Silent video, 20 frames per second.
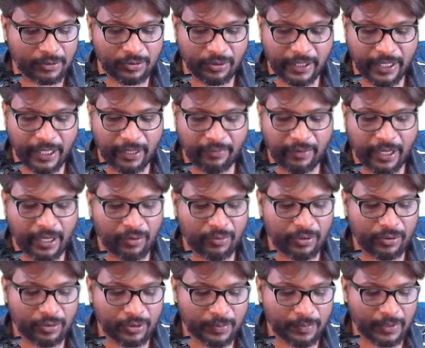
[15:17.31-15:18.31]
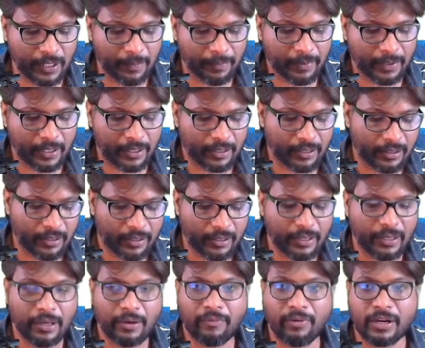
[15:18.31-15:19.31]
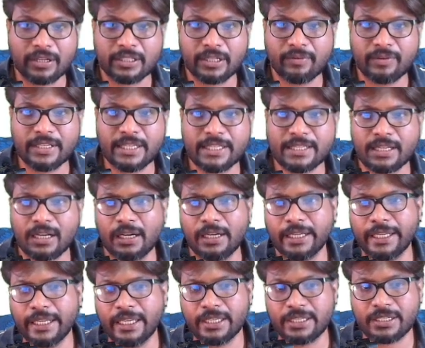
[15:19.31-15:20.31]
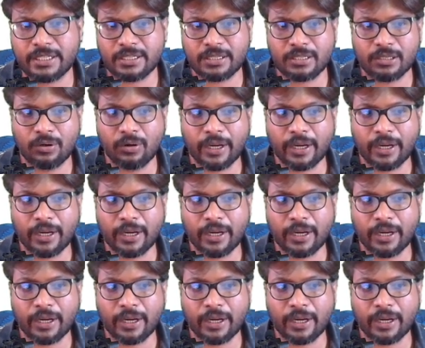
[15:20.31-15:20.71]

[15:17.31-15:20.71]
So here we have to use proper function which is called each.